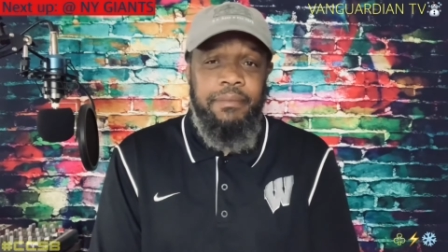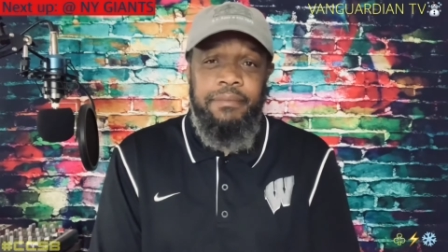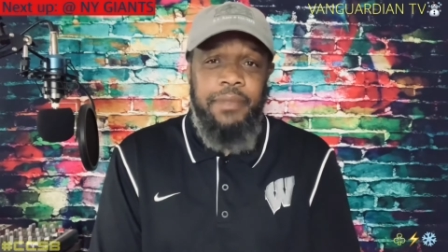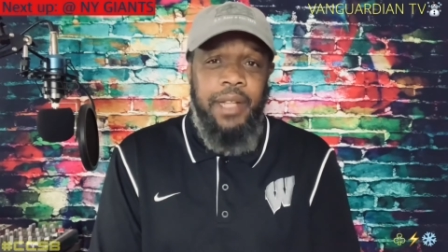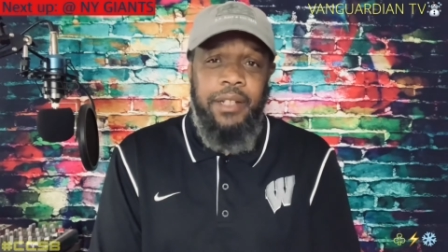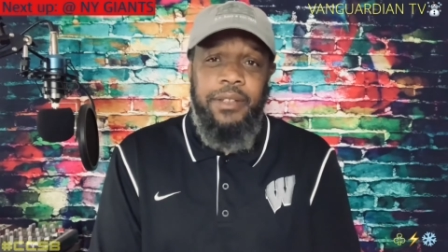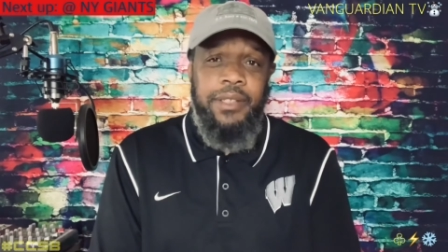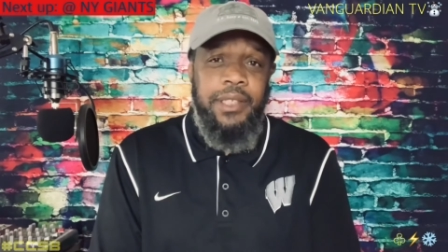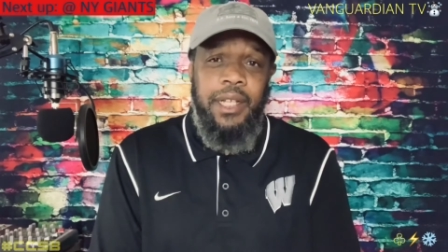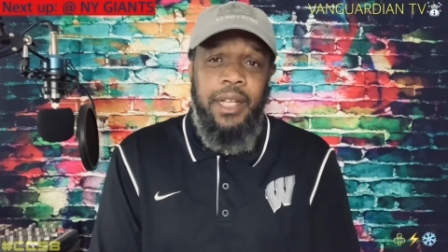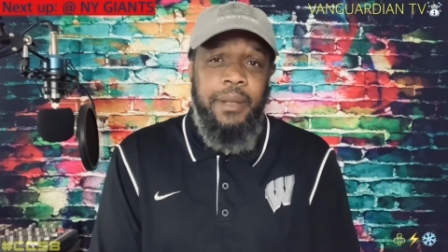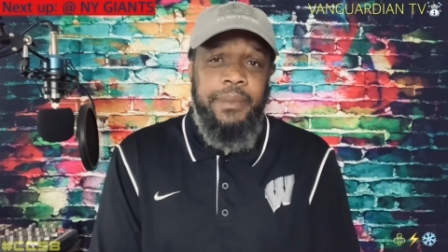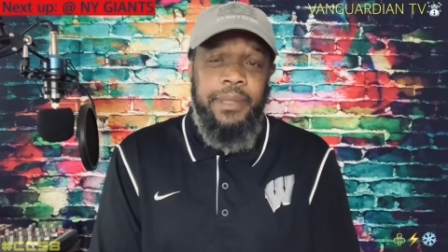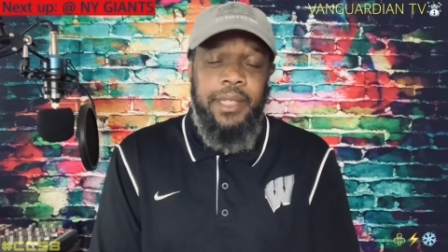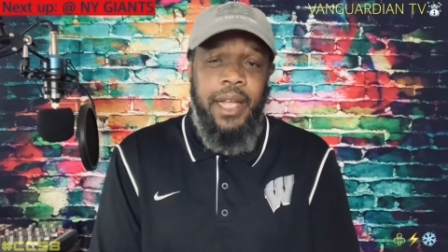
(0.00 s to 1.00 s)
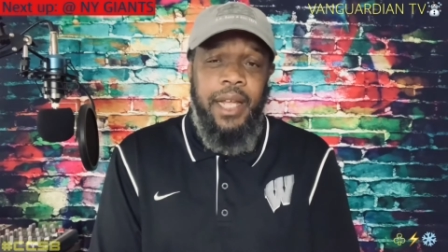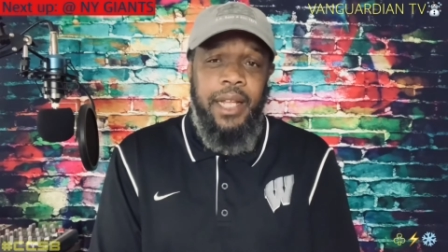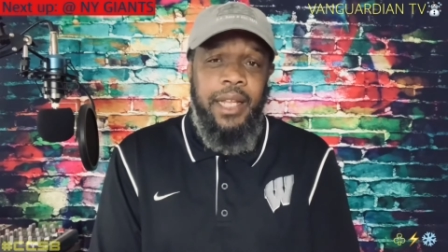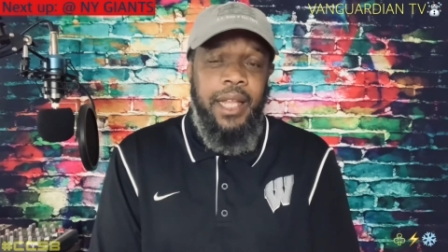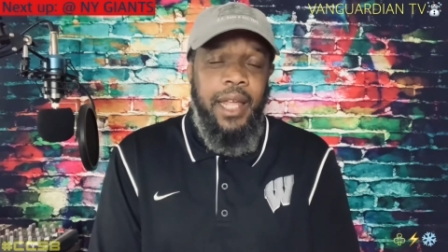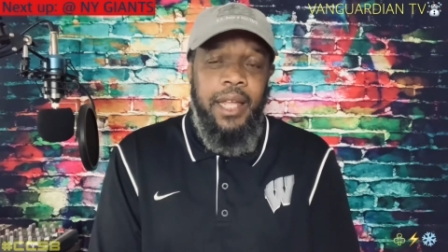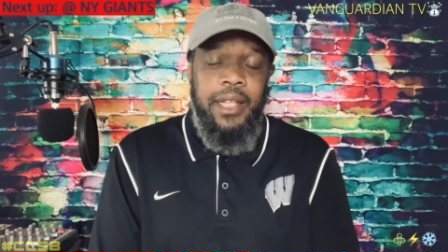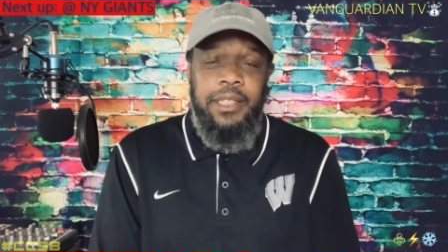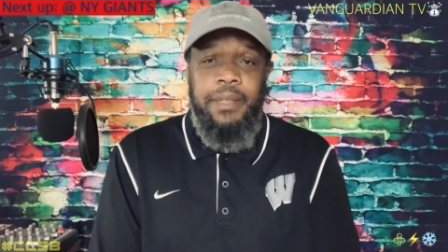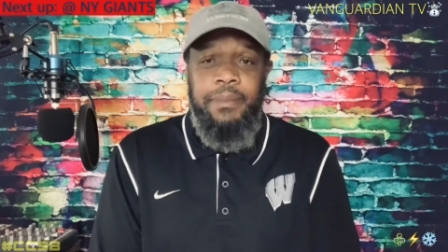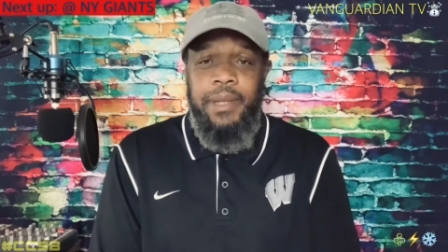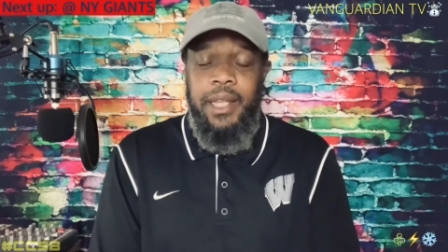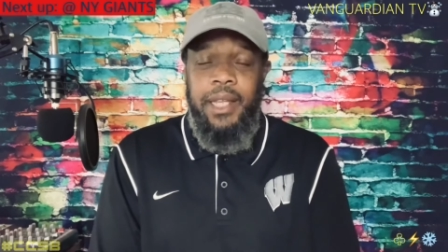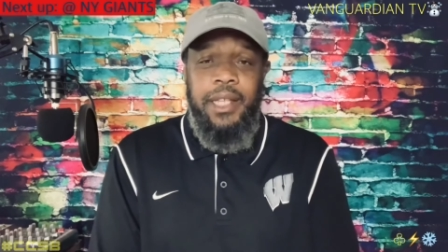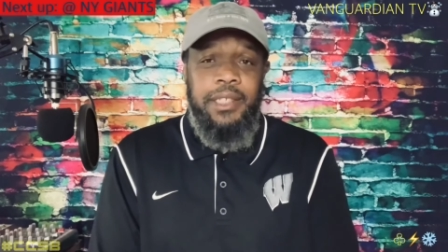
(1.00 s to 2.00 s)
I don't see an upside. To
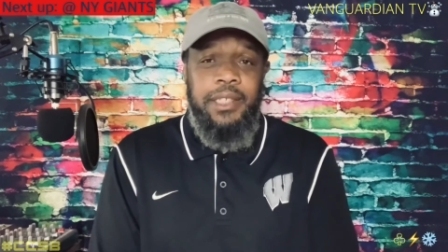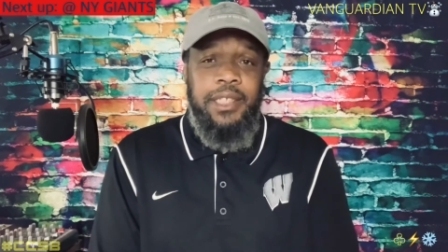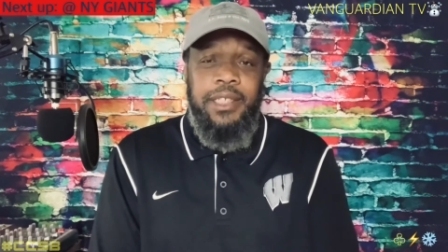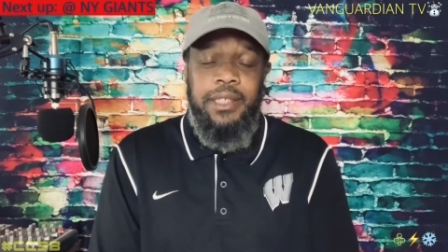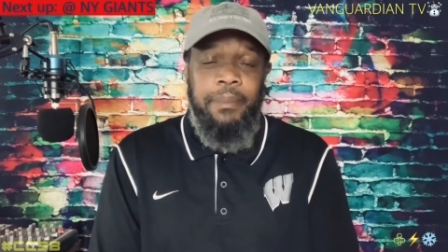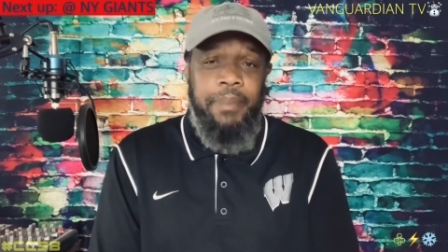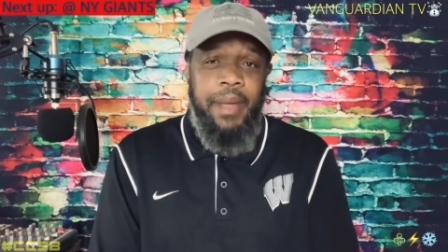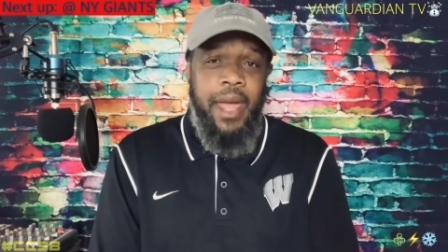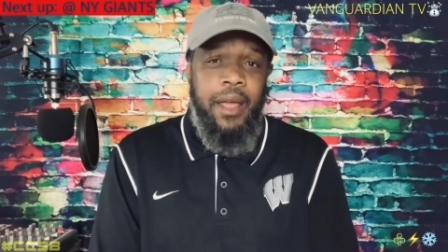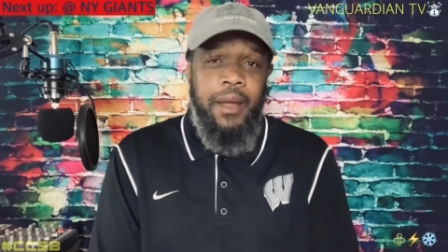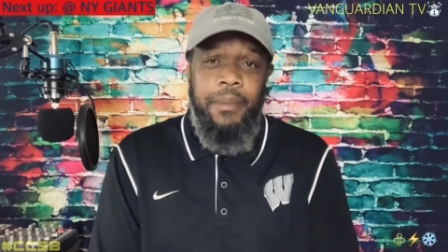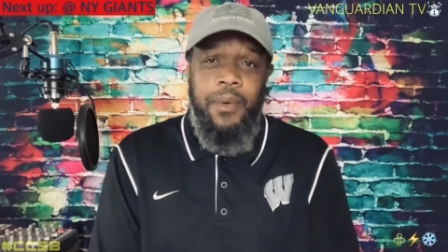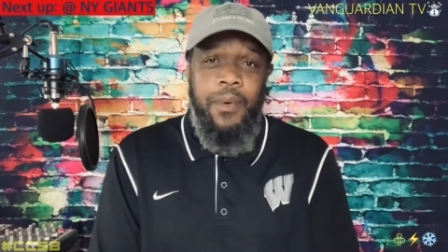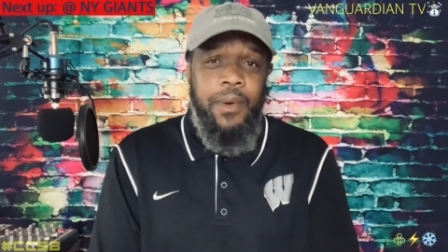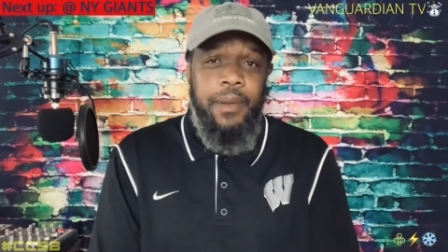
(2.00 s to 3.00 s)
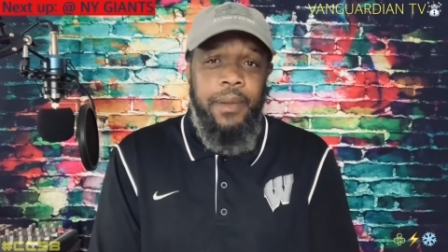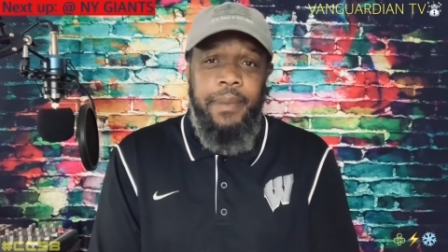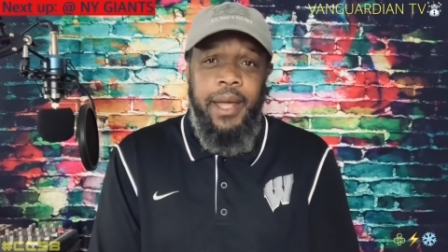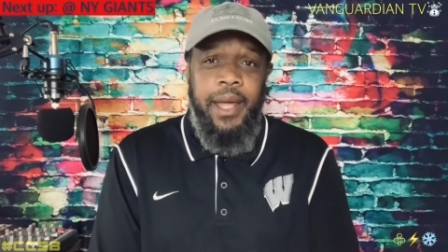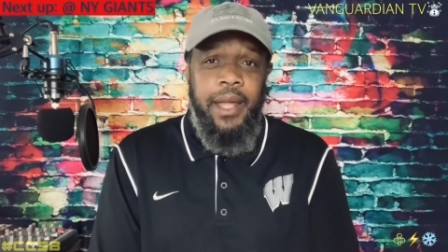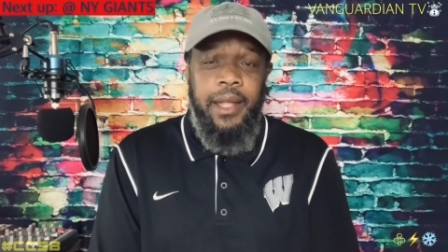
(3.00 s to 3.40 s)
me, he's just a backup quarterback.